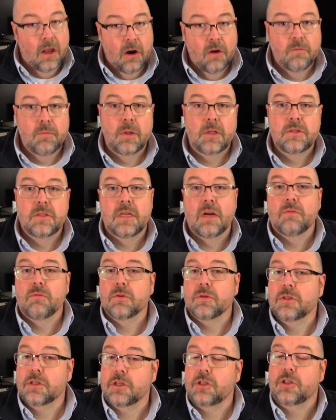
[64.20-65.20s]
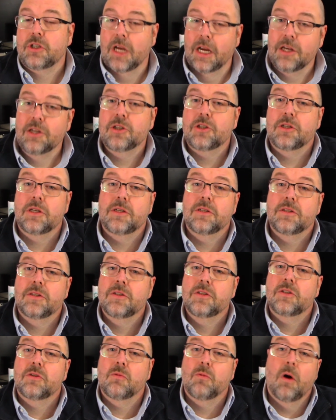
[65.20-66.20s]
have been several suggestions
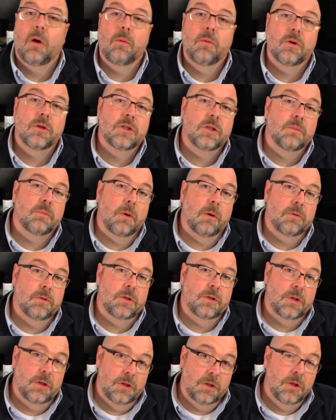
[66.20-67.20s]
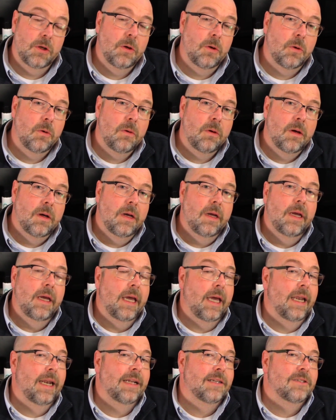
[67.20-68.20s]
as to what we're supposed to do,
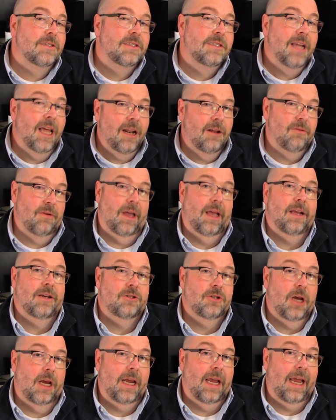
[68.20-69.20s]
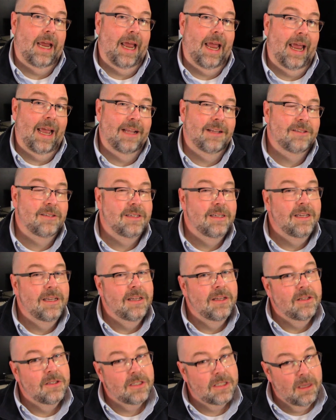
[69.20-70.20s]
and instead of ha shaking hands,
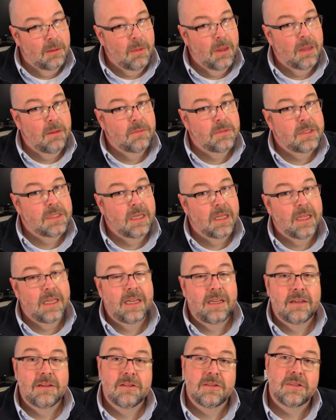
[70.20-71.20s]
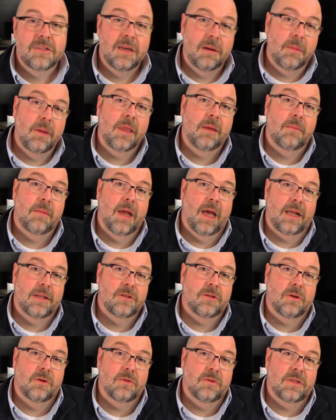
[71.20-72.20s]
some of them silly, some of them not
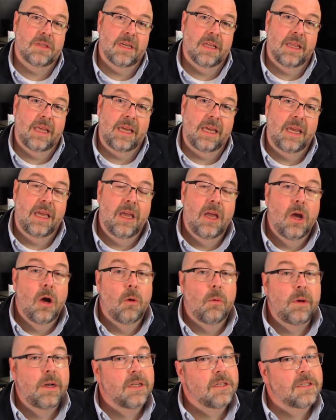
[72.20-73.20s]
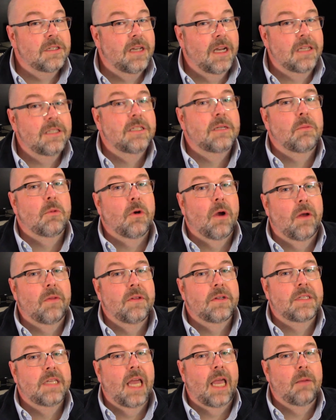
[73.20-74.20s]
so silly. We discussed them around
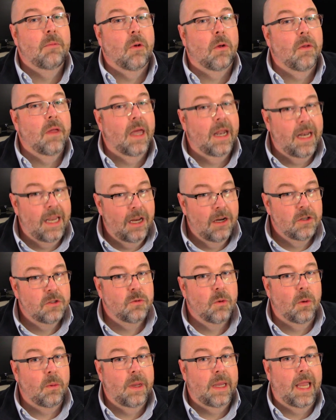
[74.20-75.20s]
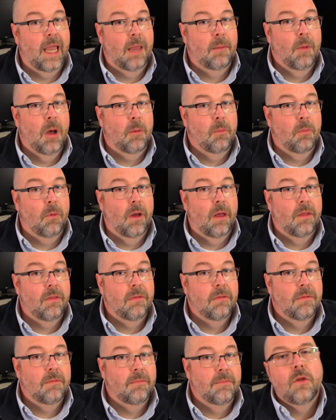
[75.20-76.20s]
the table, and here's what we came up
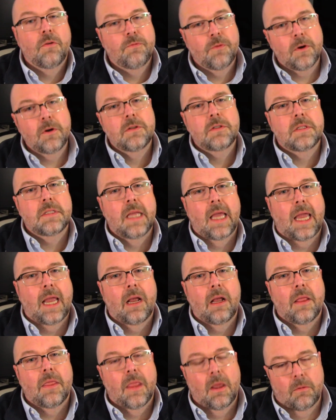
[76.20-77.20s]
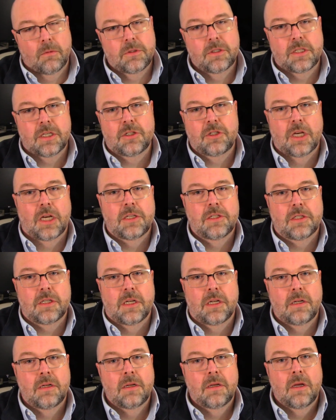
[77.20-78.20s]
with. The first thing that was
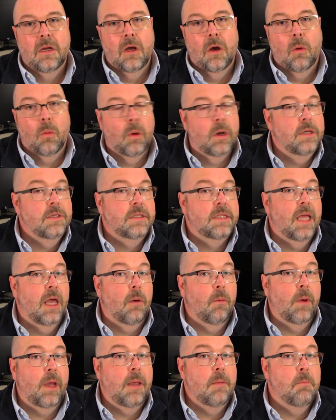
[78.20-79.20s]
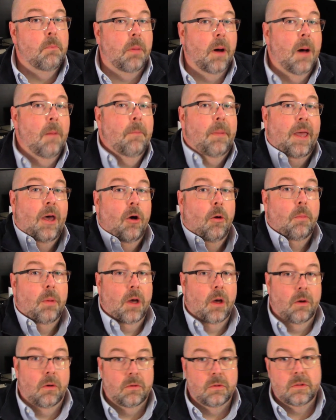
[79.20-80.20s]
suggested was that we bump
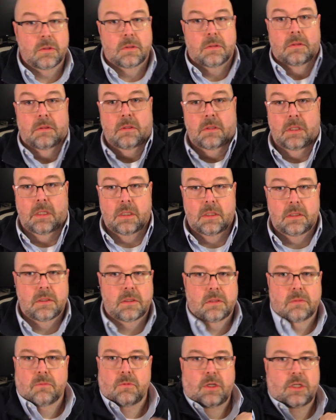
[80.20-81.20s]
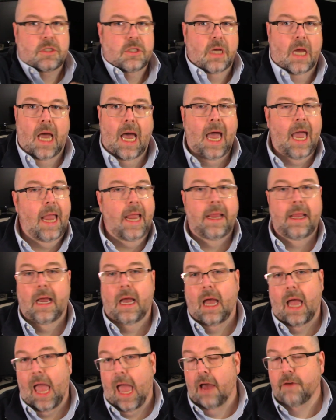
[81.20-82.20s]
elbows, which I
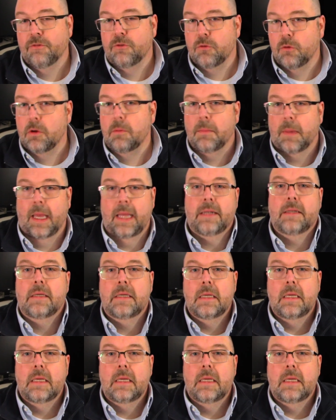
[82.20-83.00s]
have to admit